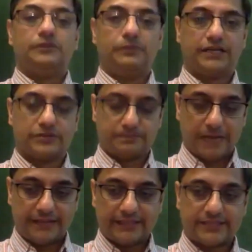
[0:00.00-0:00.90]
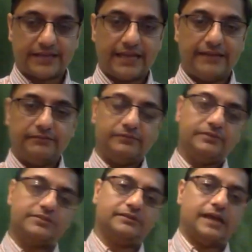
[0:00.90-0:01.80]
Because by this time,
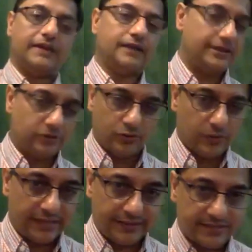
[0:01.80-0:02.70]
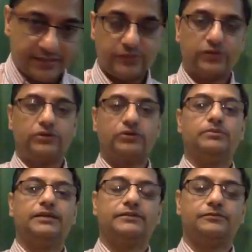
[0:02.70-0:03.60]
and I don't know where this is, we don't
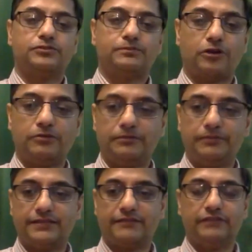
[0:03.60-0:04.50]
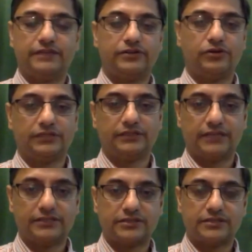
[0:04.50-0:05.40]
know, but it was probably somewhere in northern
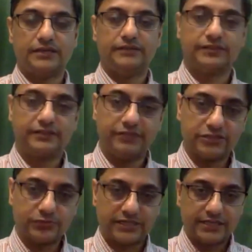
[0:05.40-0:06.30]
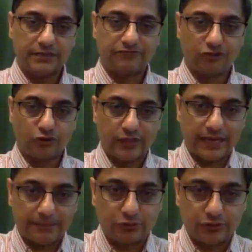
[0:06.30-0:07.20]
Rajasthan. The rivers were still flowing up to